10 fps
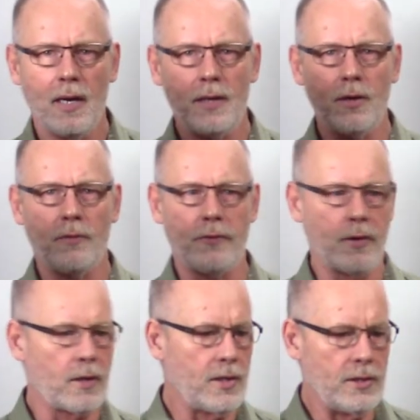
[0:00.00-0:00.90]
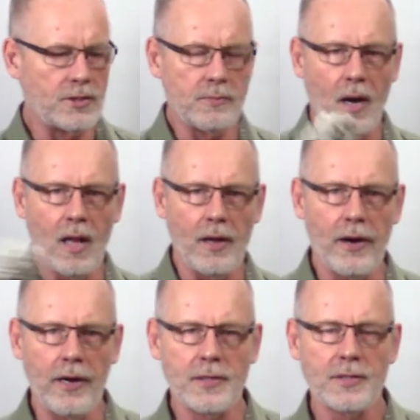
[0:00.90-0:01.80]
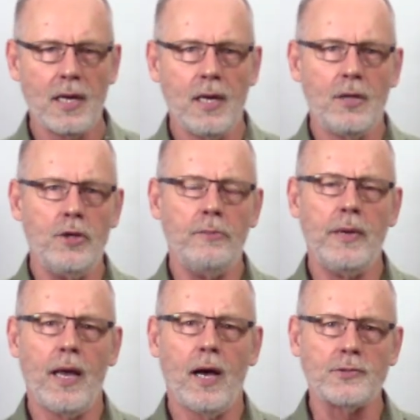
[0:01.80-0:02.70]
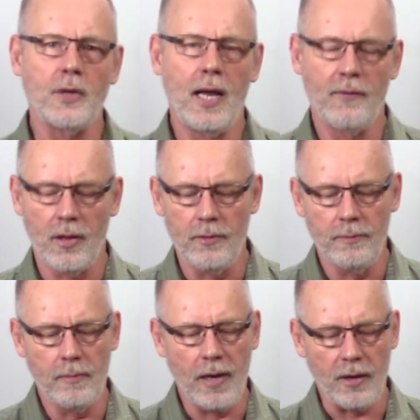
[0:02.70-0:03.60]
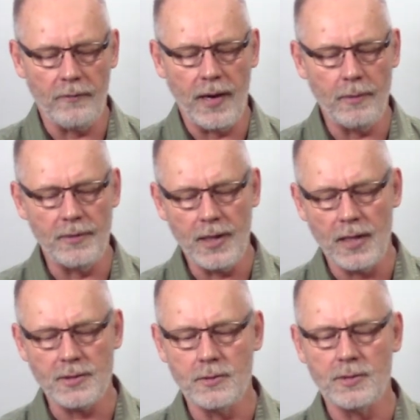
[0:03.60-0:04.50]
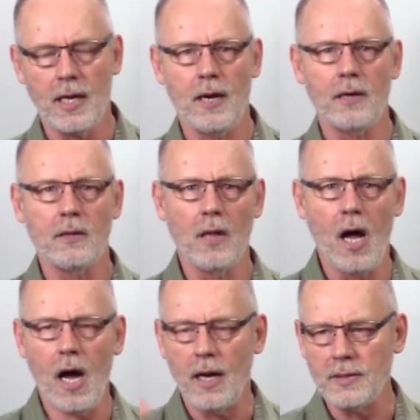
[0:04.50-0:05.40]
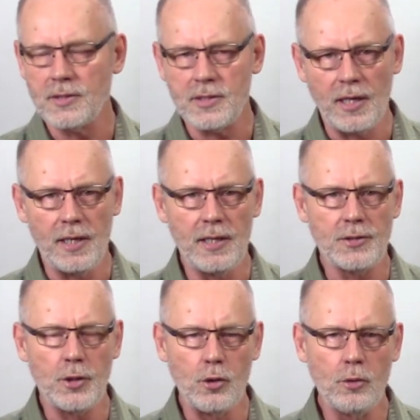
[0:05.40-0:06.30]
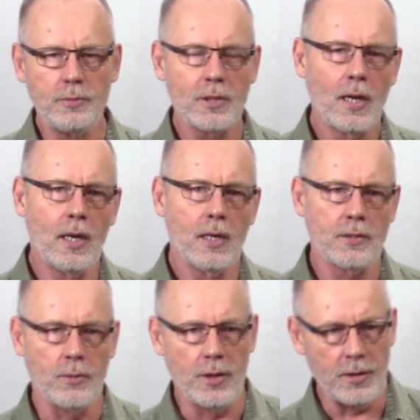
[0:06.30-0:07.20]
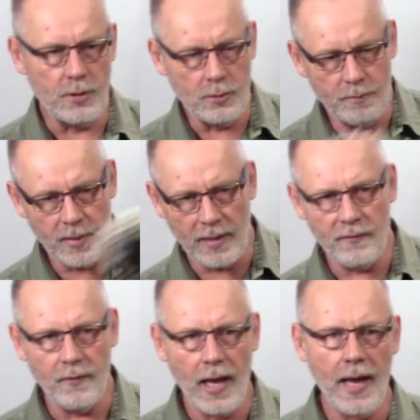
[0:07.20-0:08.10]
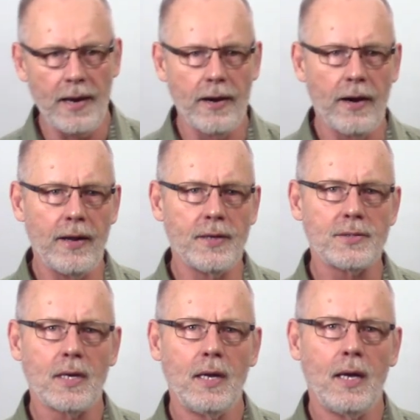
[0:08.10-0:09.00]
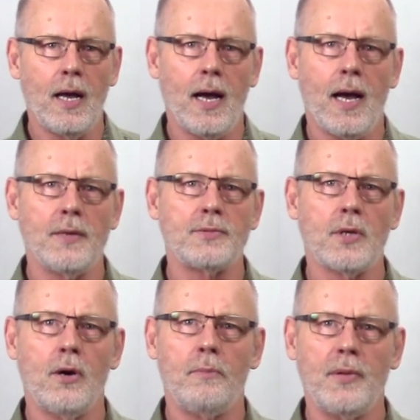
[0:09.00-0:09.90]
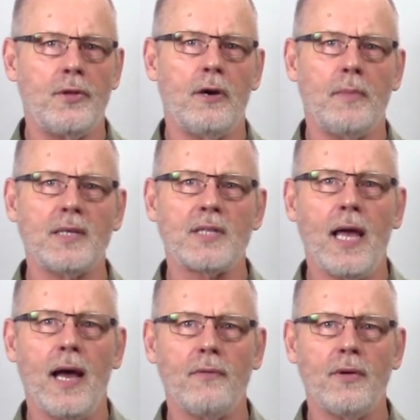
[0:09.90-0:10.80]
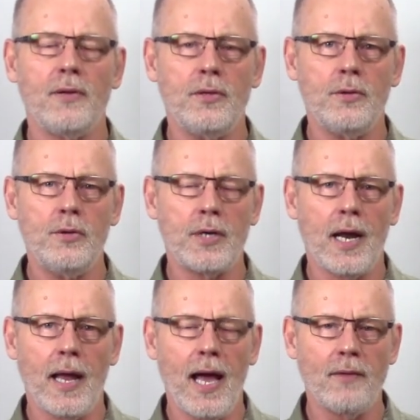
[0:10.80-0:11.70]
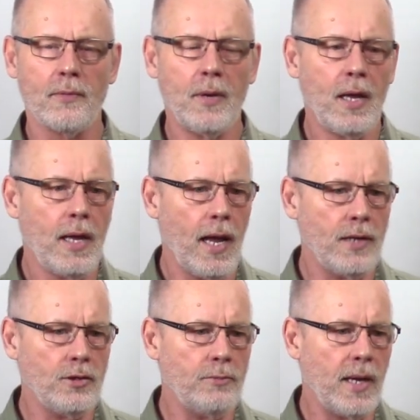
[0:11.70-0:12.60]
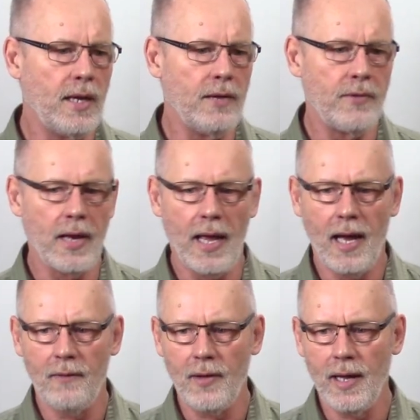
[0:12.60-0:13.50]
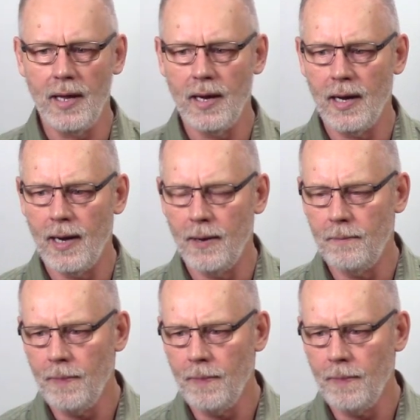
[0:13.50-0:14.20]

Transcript: you know, for cleaning small areas. You may also have other microfiber dusters that are long, skinny tubes to where you can do big flat areas. Uh, so, but they're a must-have. You you got to have them, and you may even have a uh,